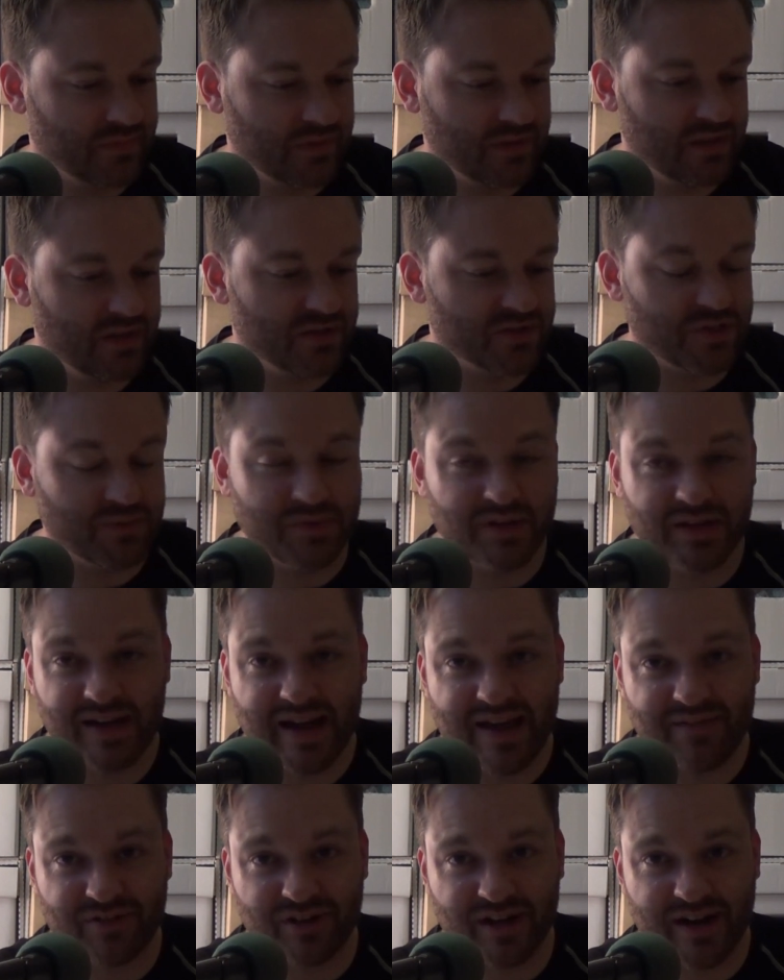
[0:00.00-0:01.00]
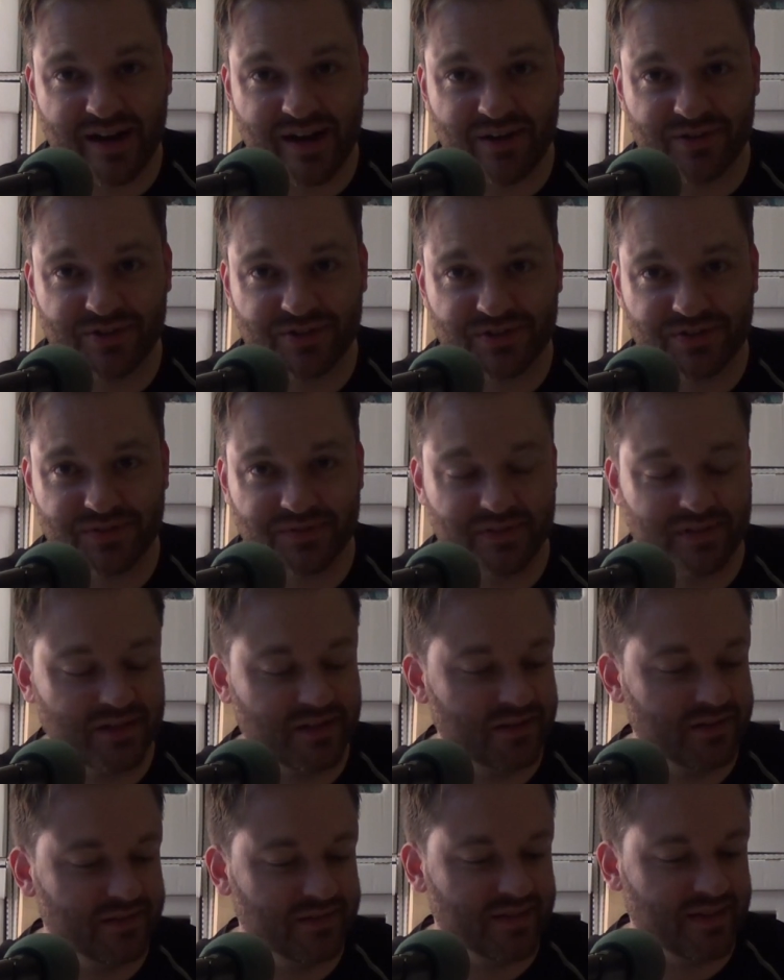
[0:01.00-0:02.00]
you know, something you can have in your house
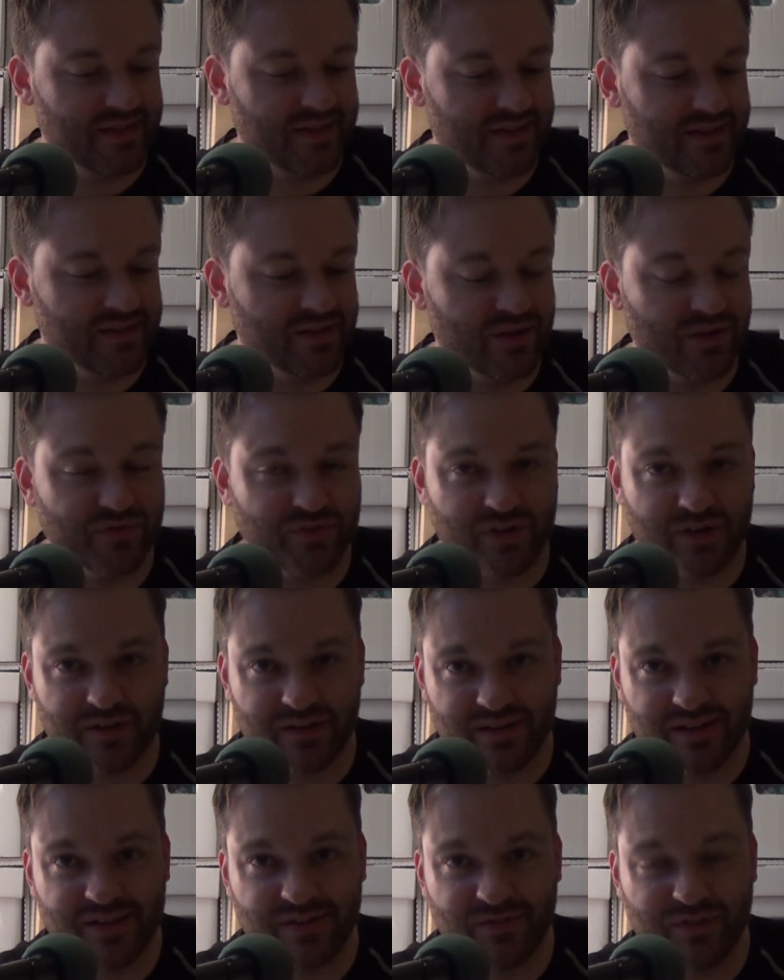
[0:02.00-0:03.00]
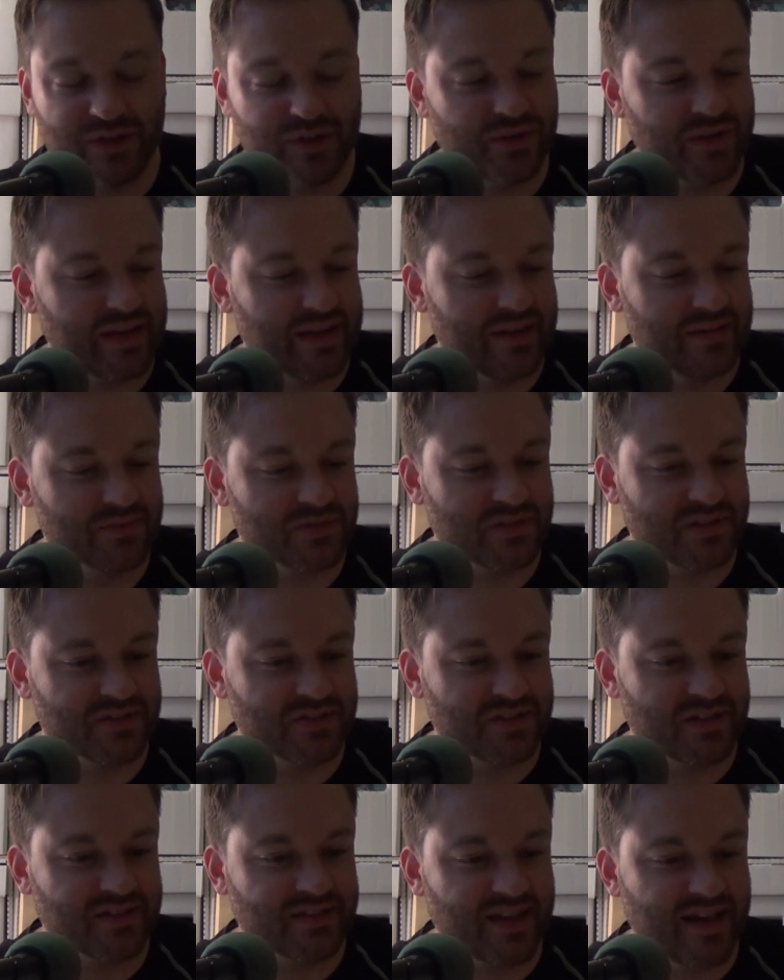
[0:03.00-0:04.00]
to you know, if you're in the video games and
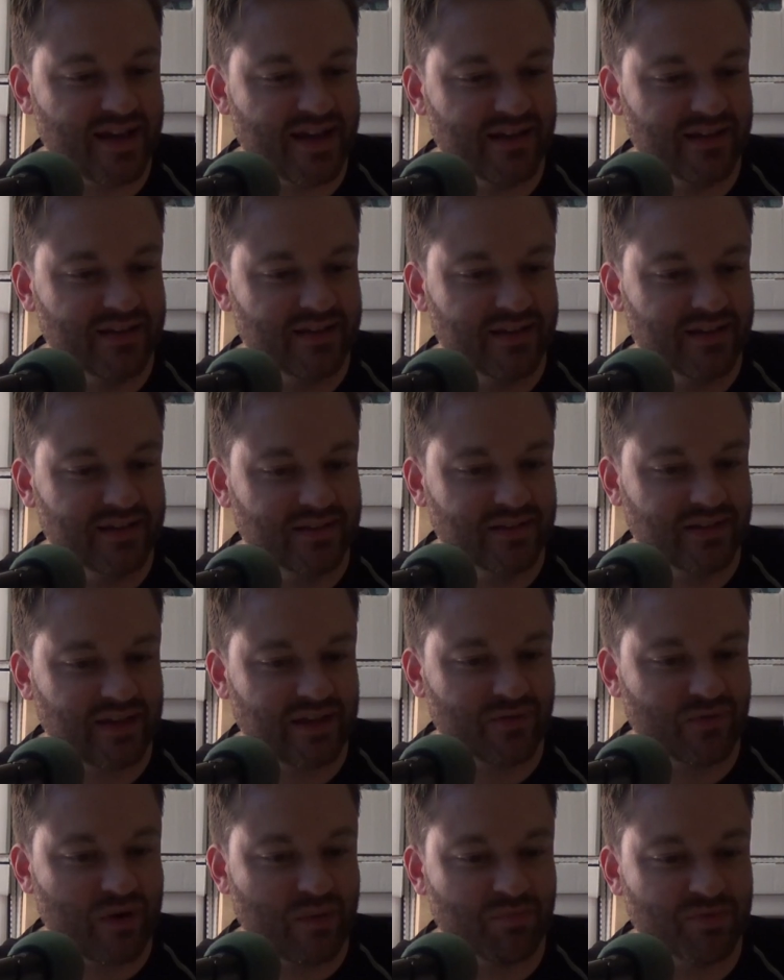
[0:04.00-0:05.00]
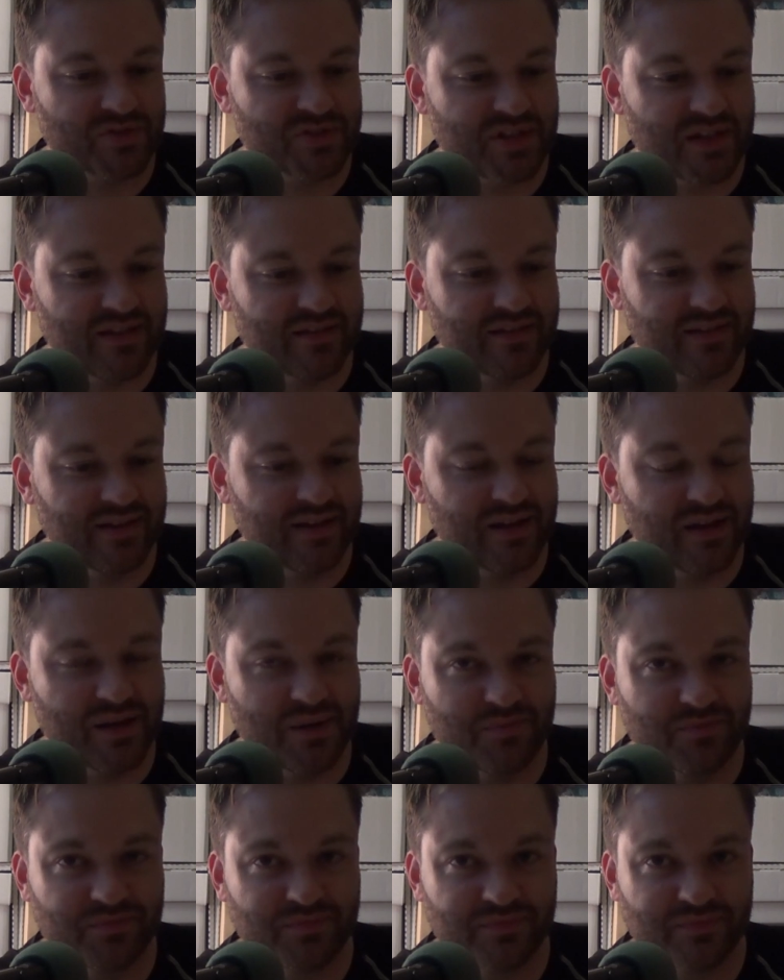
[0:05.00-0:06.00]
things like that, to kind of represent,
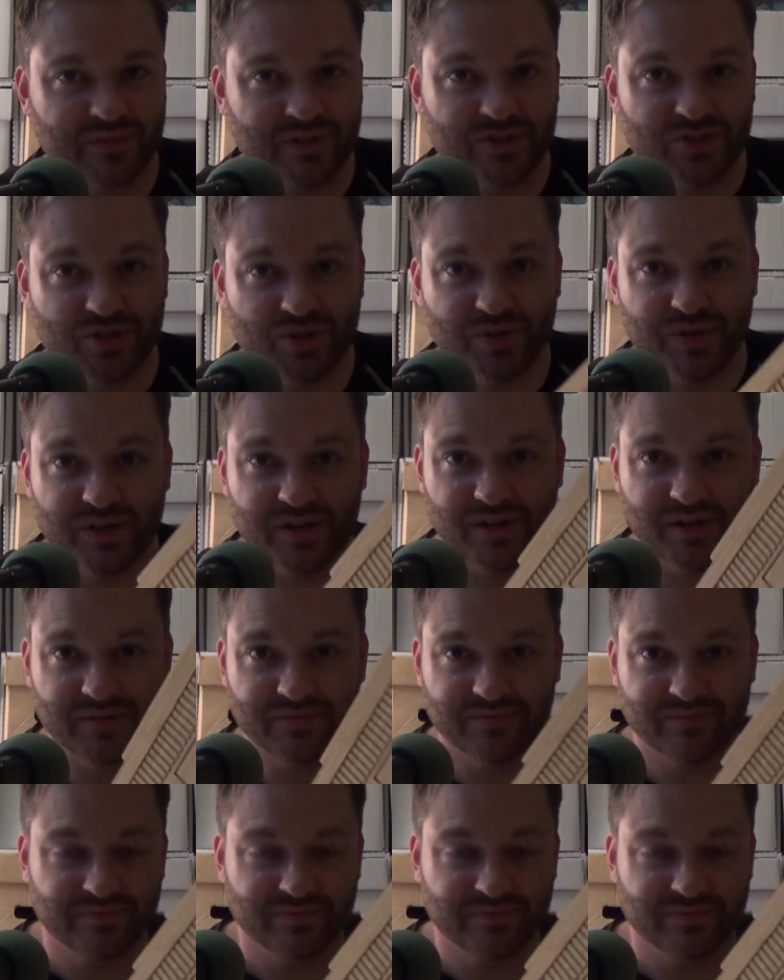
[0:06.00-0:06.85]
to show your